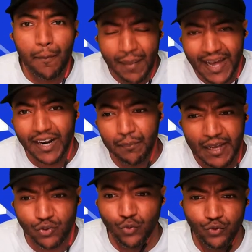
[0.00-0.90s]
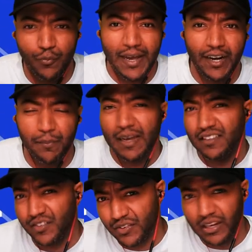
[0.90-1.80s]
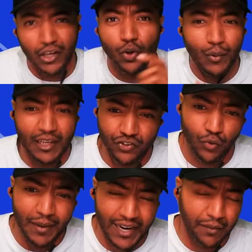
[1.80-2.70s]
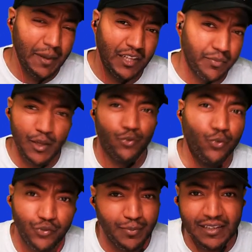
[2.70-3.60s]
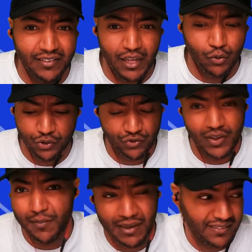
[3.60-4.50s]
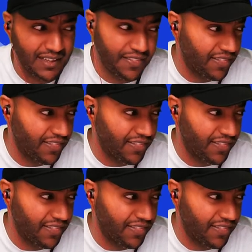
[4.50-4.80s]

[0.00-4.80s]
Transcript: Man of the match. Who's your man of the match? If Gundogan is your man of the match, make sure you smash the like on the stream, because I